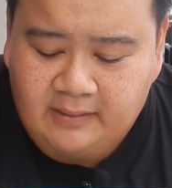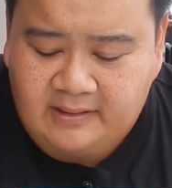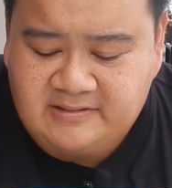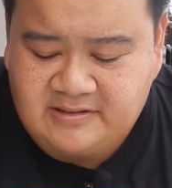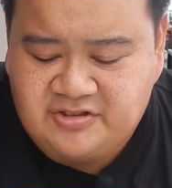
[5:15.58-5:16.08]

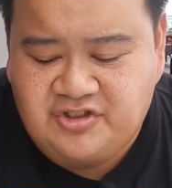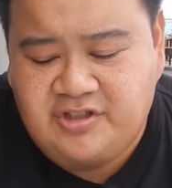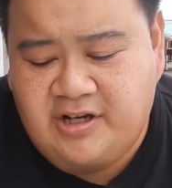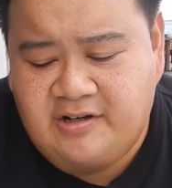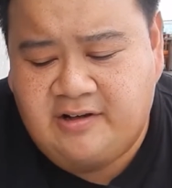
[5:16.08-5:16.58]
It's as
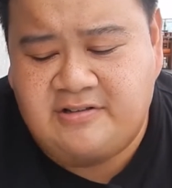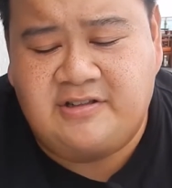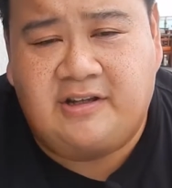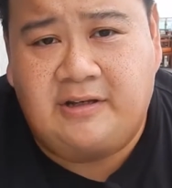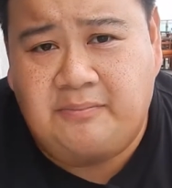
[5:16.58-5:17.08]
generic as
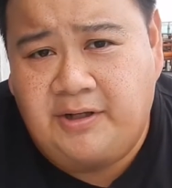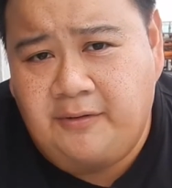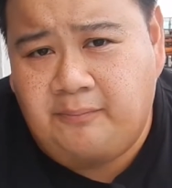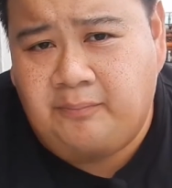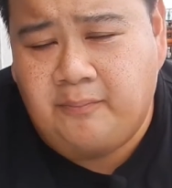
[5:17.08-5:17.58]
it can be,
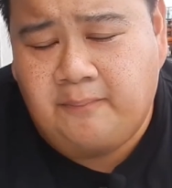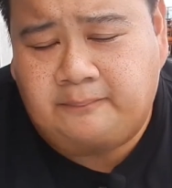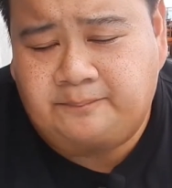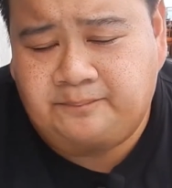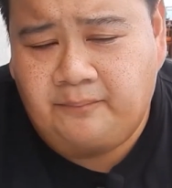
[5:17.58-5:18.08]

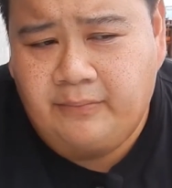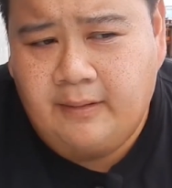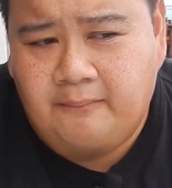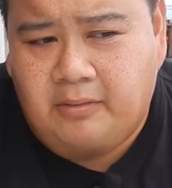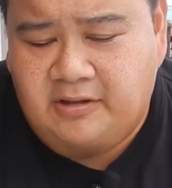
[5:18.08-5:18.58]

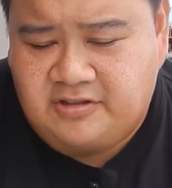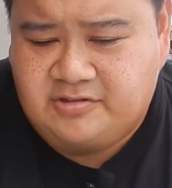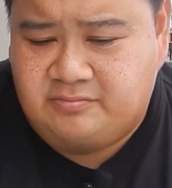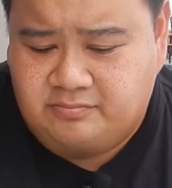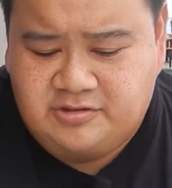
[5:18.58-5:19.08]
but it's
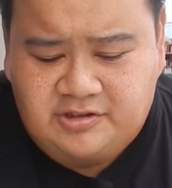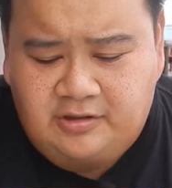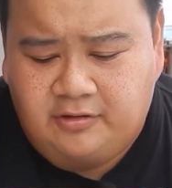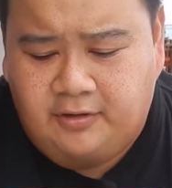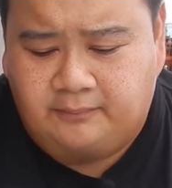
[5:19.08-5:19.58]

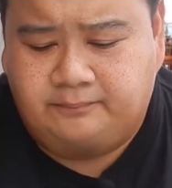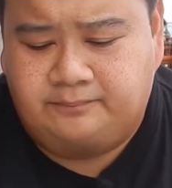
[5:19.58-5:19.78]
still good.